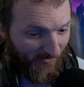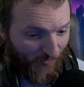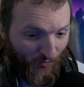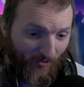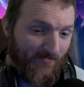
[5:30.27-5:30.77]

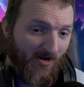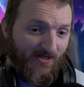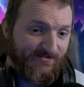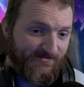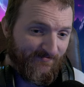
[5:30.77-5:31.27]
3
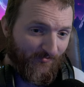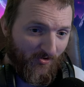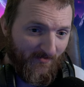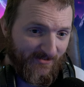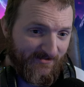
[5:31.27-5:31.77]
months,
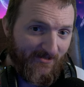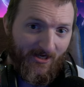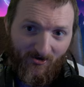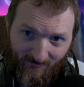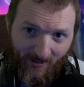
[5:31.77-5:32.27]
4 months
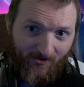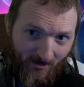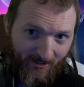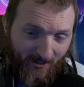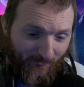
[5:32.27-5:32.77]
later, here
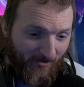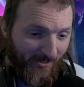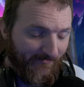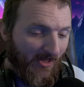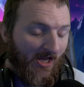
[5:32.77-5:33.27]
I am,
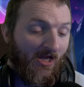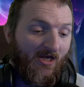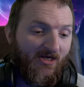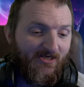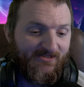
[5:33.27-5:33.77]
right?
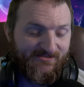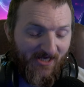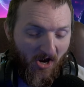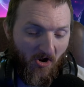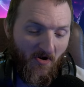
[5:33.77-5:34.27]

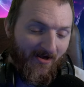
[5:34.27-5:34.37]
So,